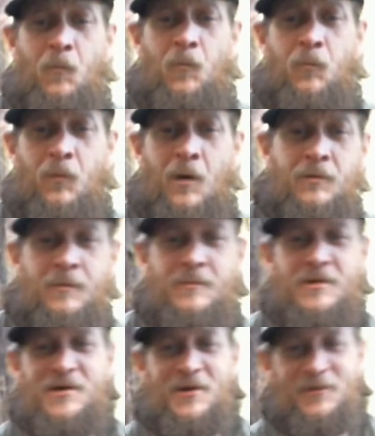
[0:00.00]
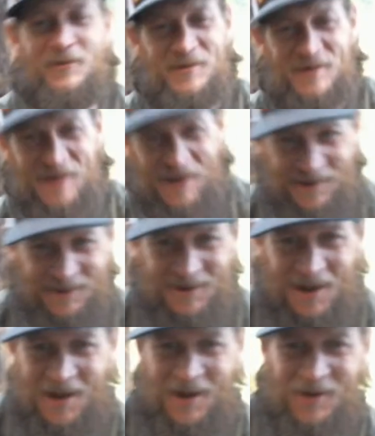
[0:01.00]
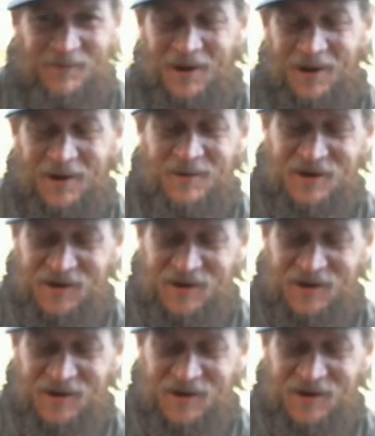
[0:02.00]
Welcome to Slow News Day Live. My name is Steve